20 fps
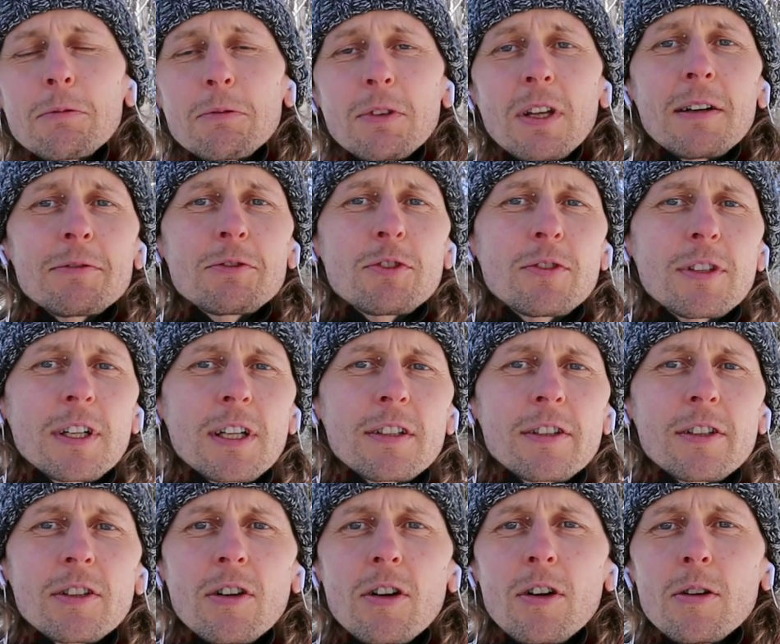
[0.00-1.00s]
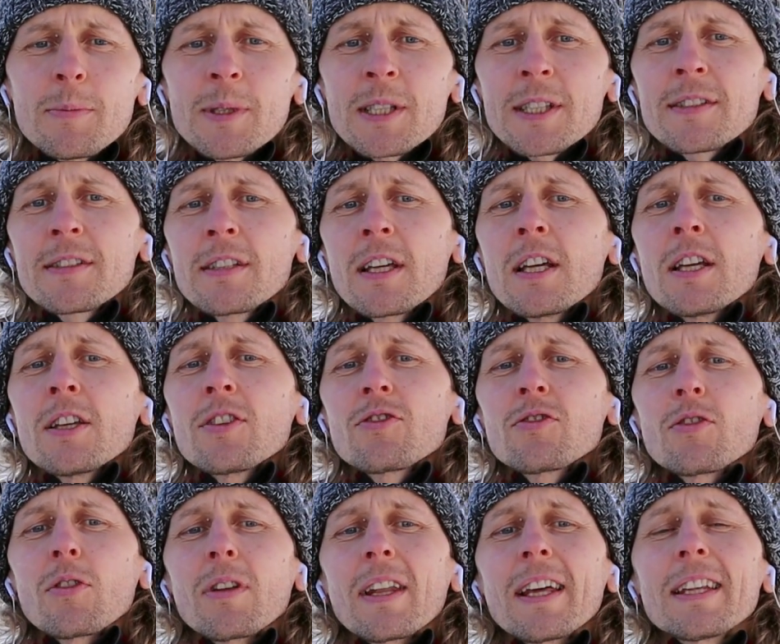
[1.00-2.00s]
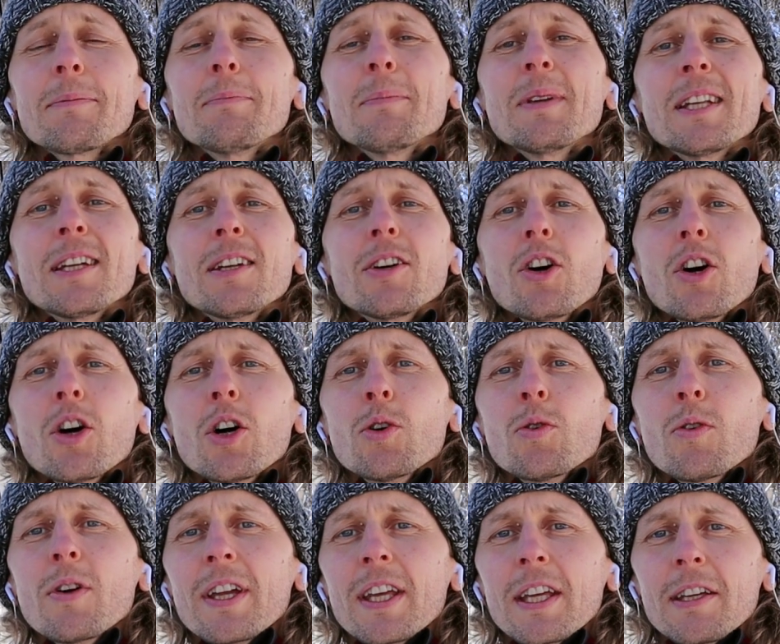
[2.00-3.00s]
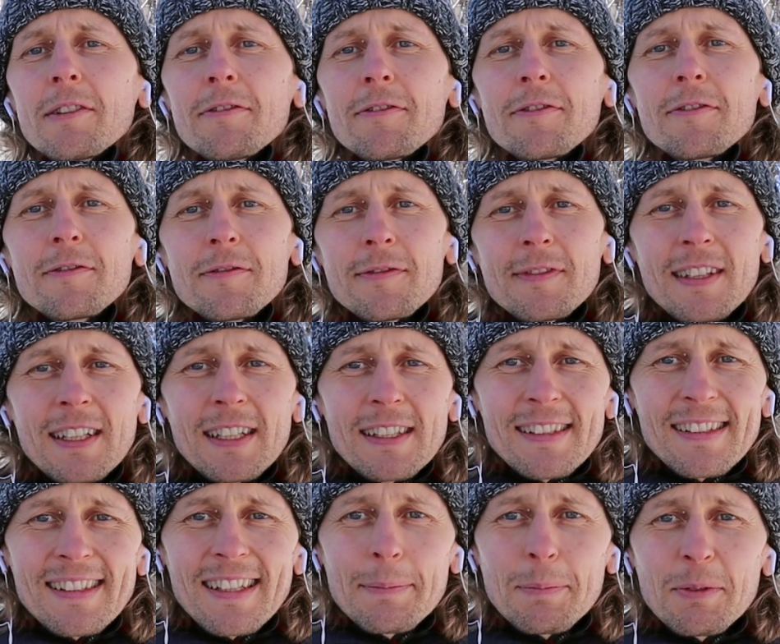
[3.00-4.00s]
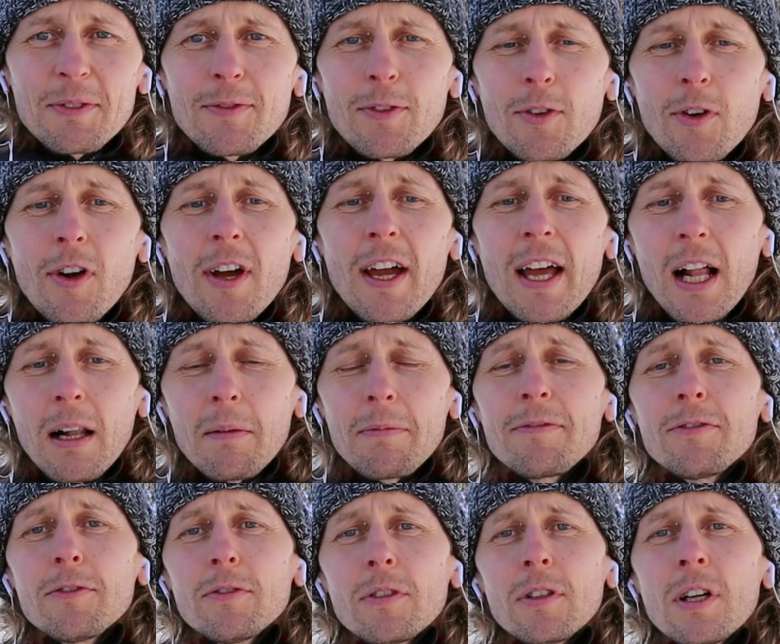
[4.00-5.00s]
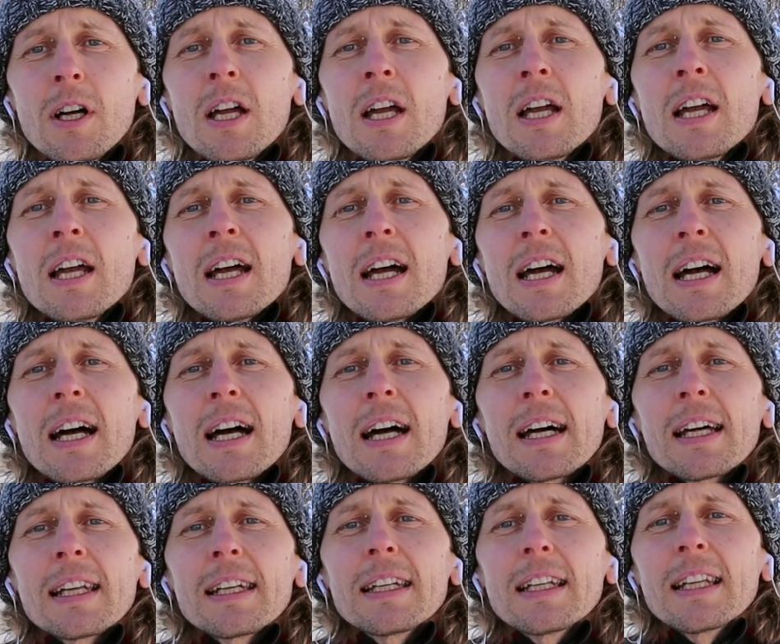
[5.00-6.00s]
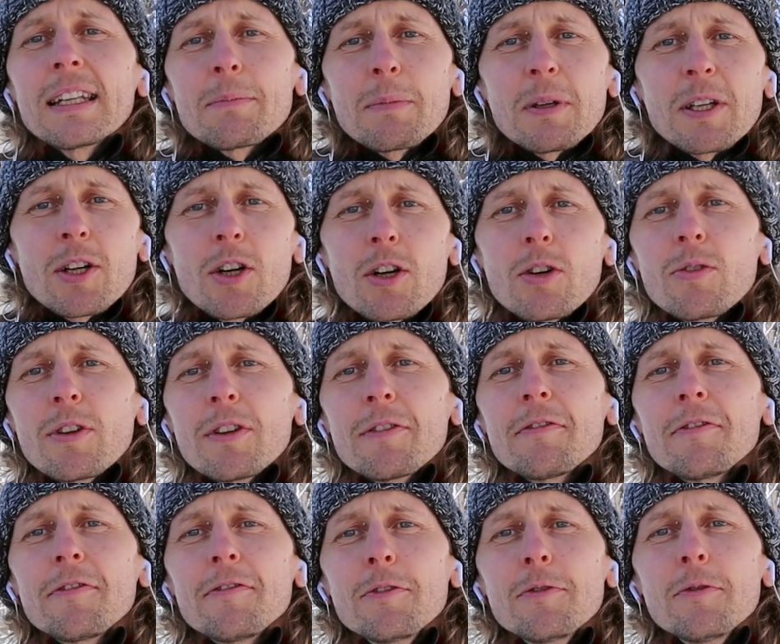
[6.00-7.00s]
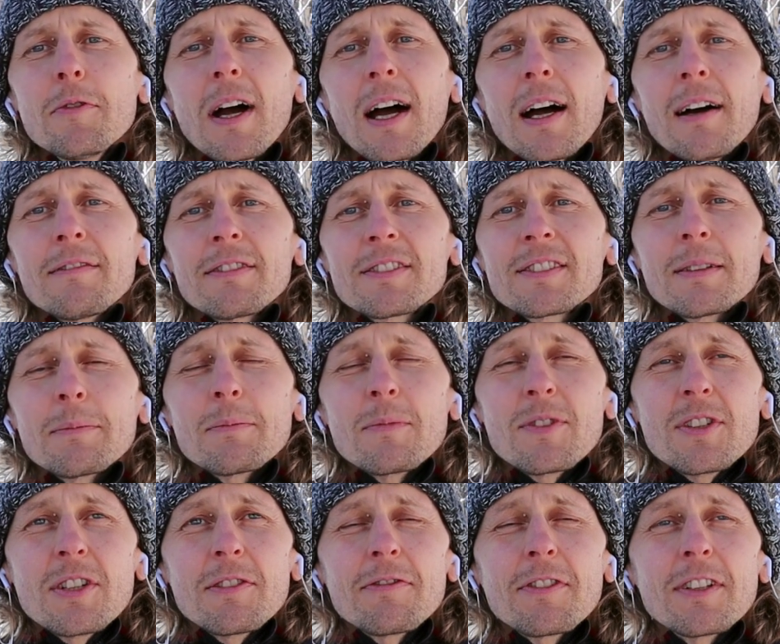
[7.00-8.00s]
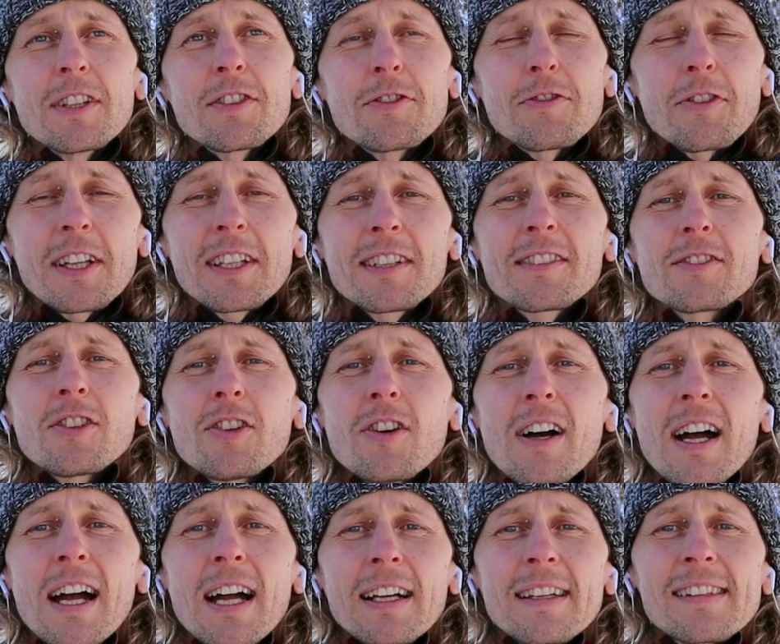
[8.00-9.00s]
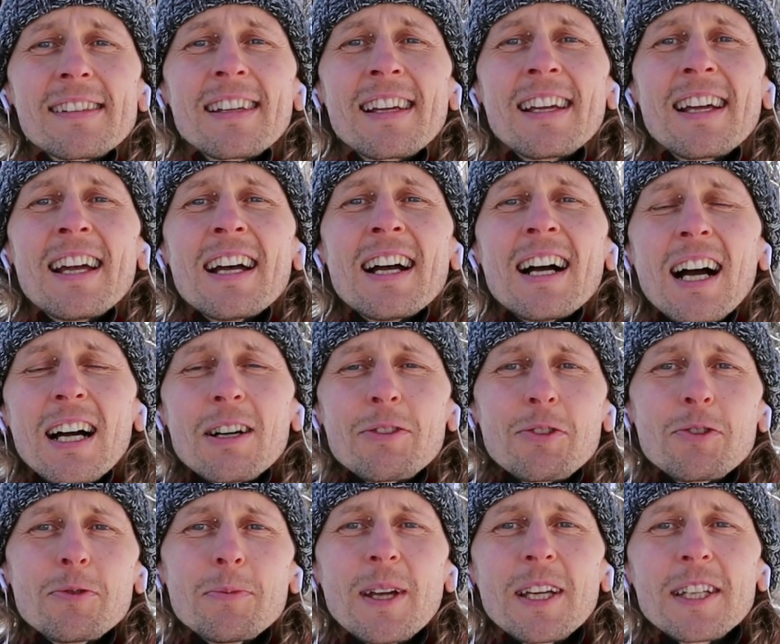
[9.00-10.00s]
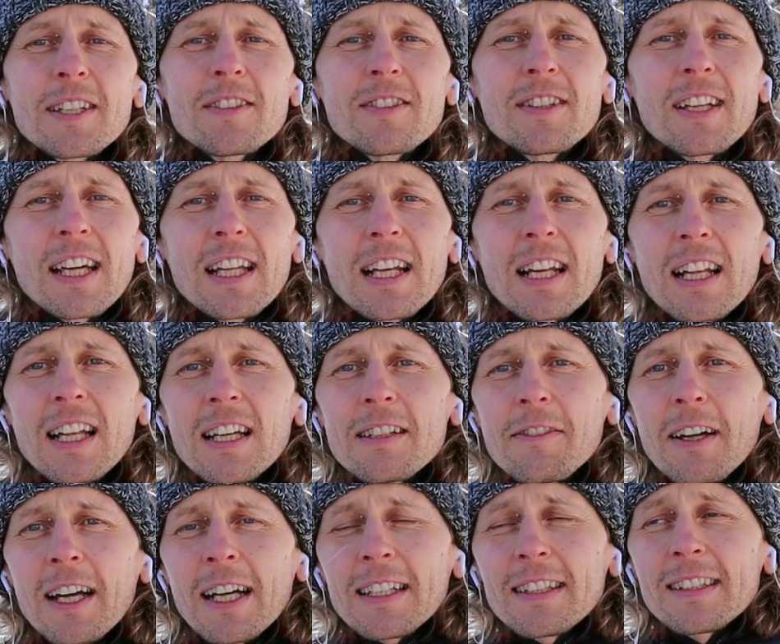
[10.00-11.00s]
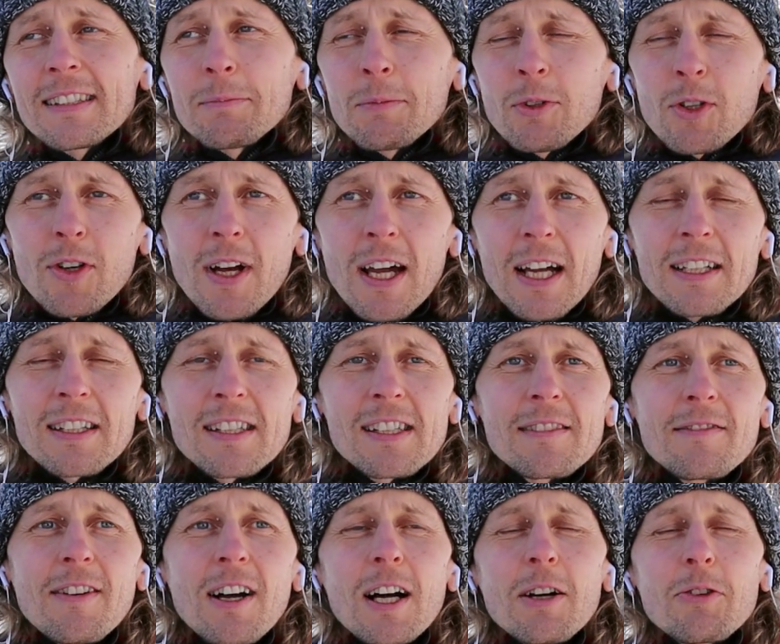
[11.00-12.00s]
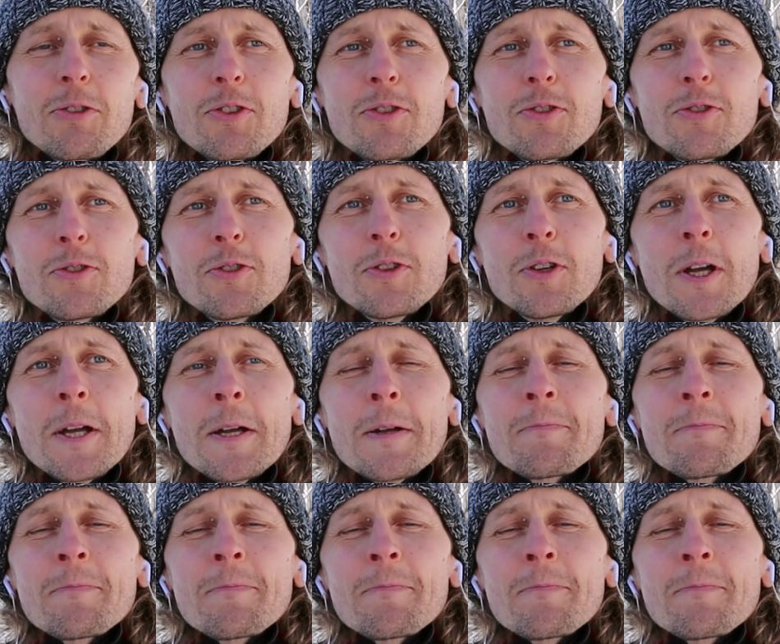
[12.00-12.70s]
I'd love to hear your comments, so let me know if these tips were helpful, and let me know if you have some different tricks or hacks, how you make your daily life more active, how do you